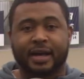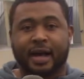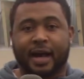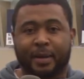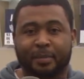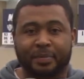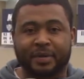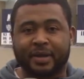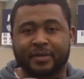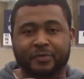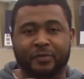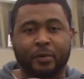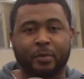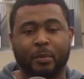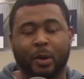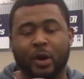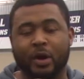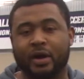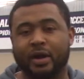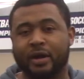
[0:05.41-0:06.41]
I played
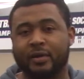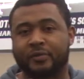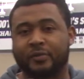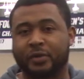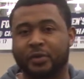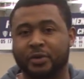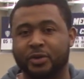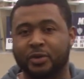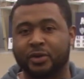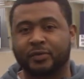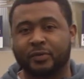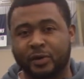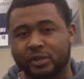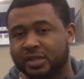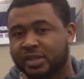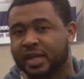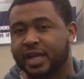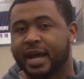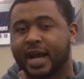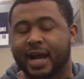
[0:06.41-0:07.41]
football here for the
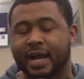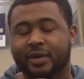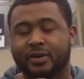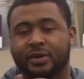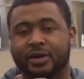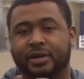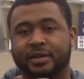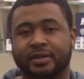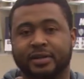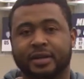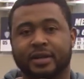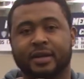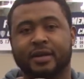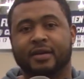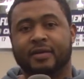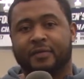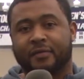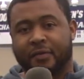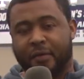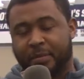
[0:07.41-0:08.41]
University of Akron
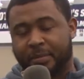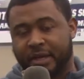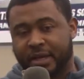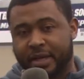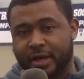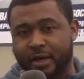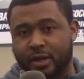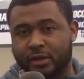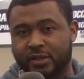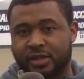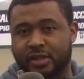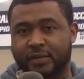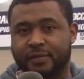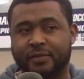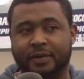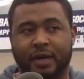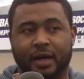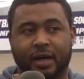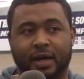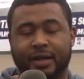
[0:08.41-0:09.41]
from the years
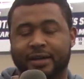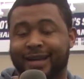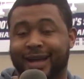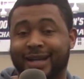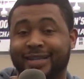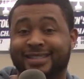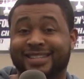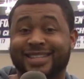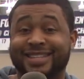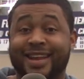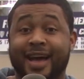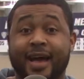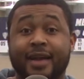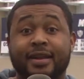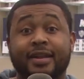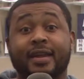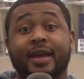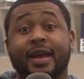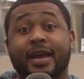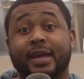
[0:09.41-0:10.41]
of
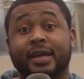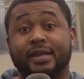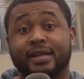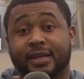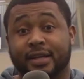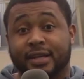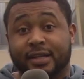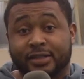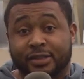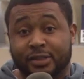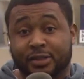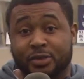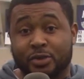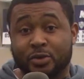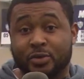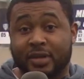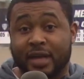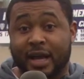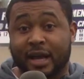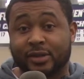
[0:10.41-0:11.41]
1998 to
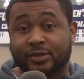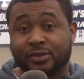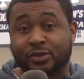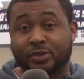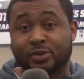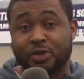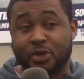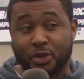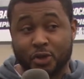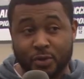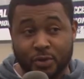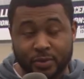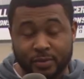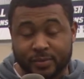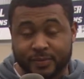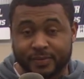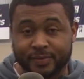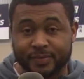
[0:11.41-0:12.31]
2002.